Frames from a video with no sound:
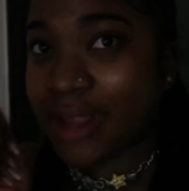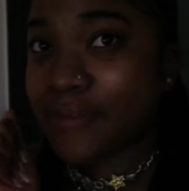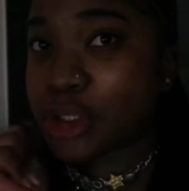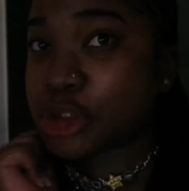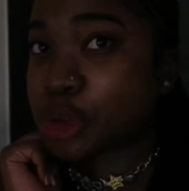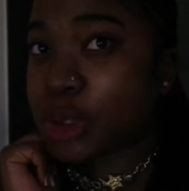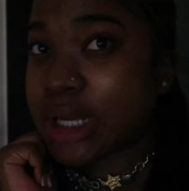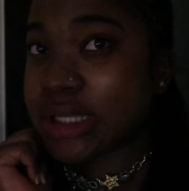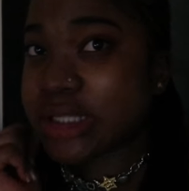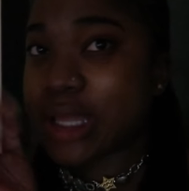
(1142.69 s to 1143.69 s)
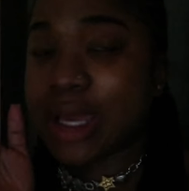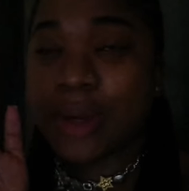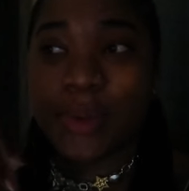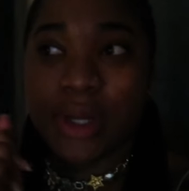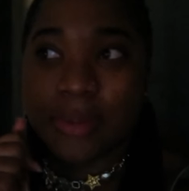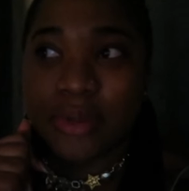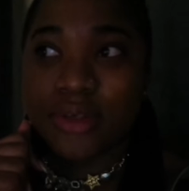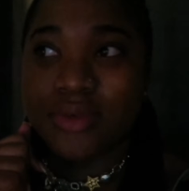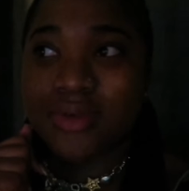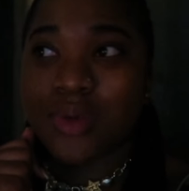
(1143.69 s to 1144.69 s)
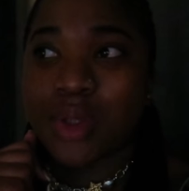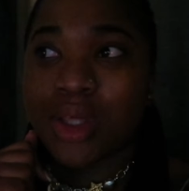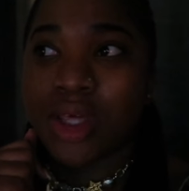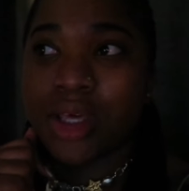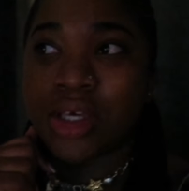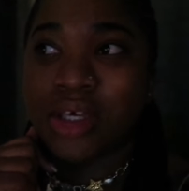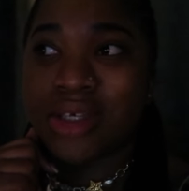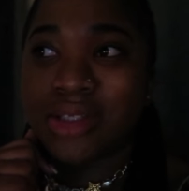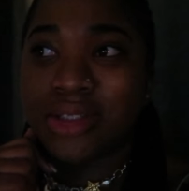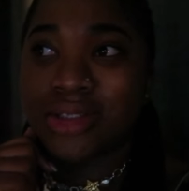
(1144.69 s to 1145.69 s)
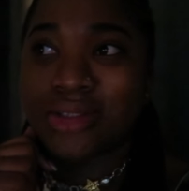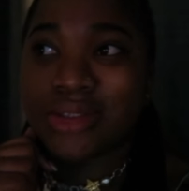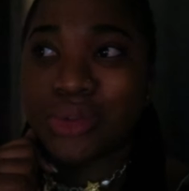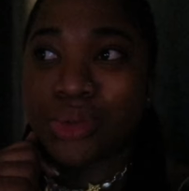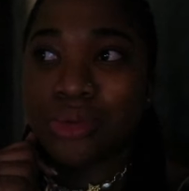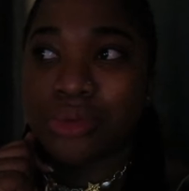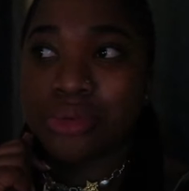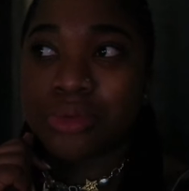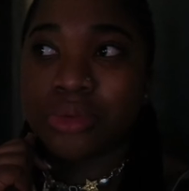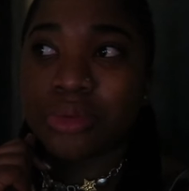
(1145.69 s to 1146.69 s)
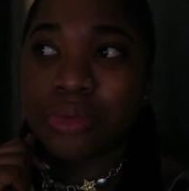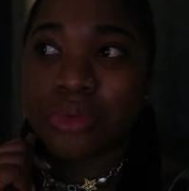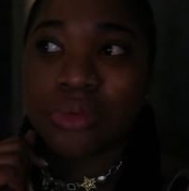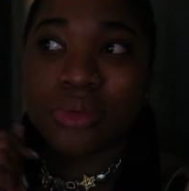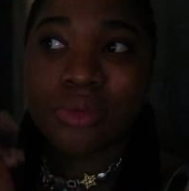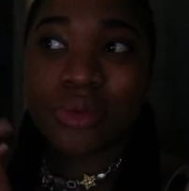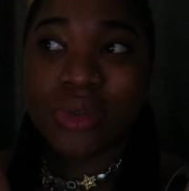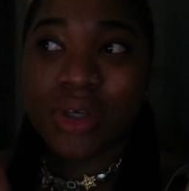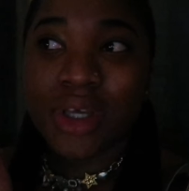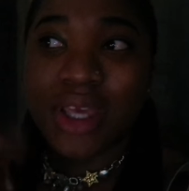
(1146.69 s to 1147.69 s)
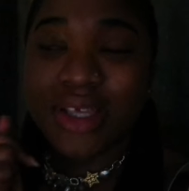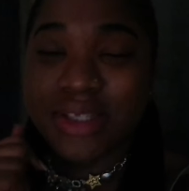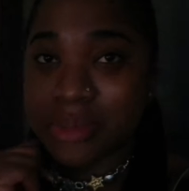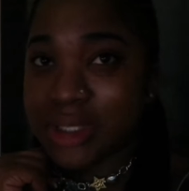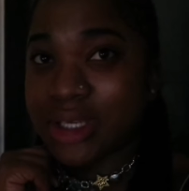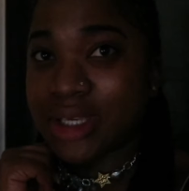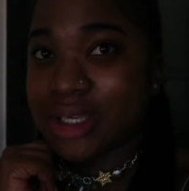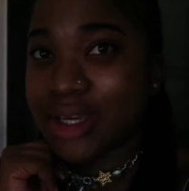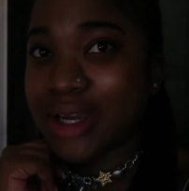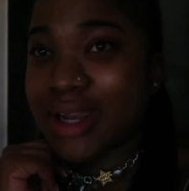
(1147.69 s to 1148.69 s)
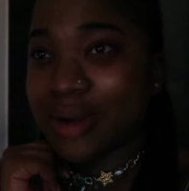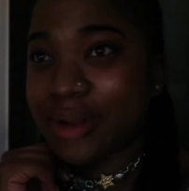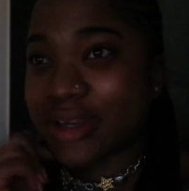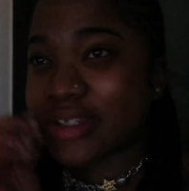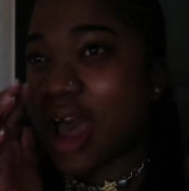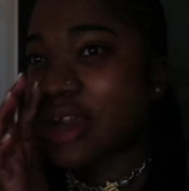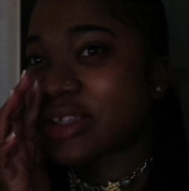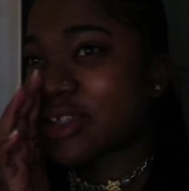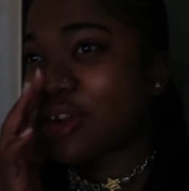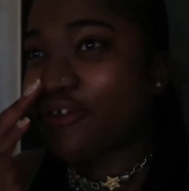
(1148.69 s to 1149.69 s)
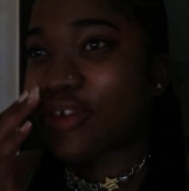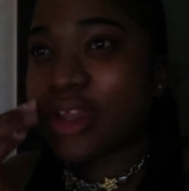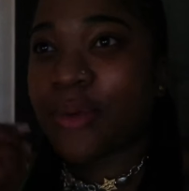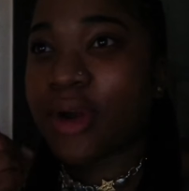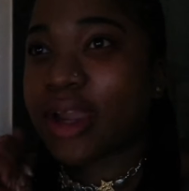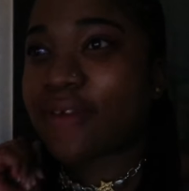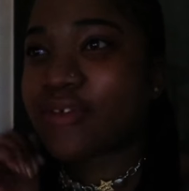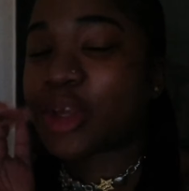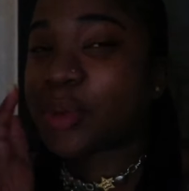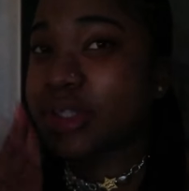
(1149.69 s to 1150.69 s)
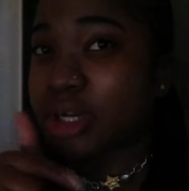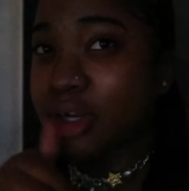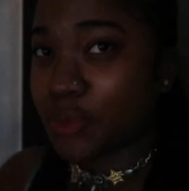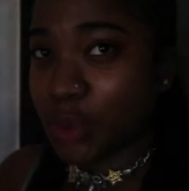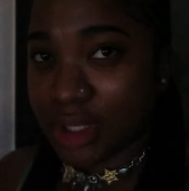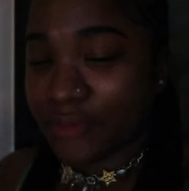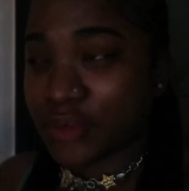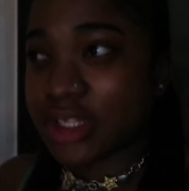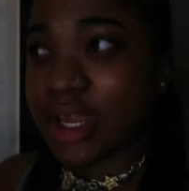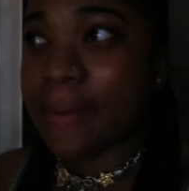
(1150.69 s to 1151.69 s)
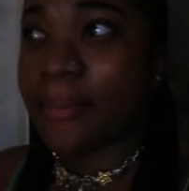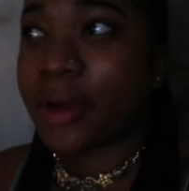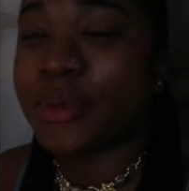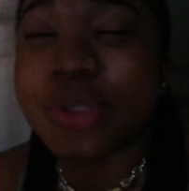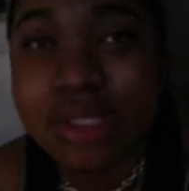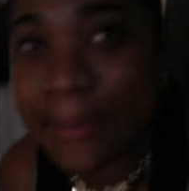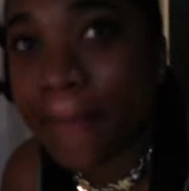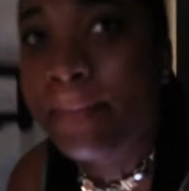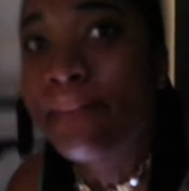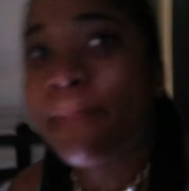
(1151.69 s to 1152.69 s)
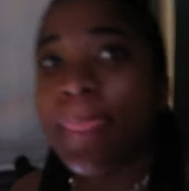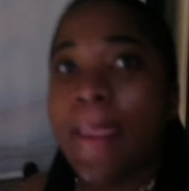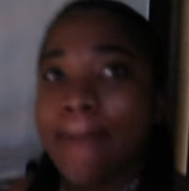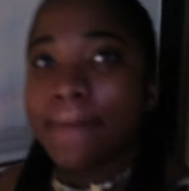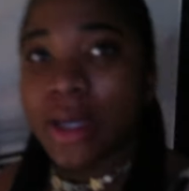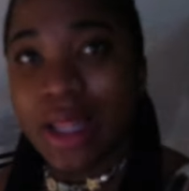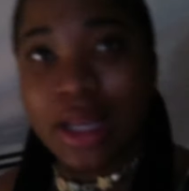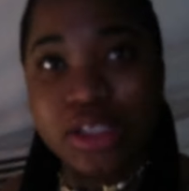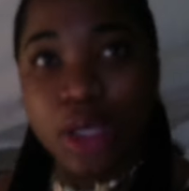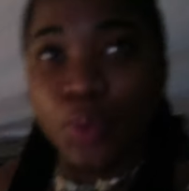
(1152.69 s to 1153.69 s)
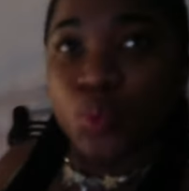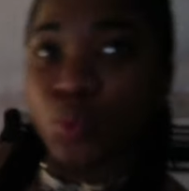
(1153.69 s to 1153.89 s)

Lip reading: Fingers crossed that we're able to get something to eat down here, because I honestly don't feel like walking. I feel like we did enough walking for the day, but we'll see. But yeah, let's go.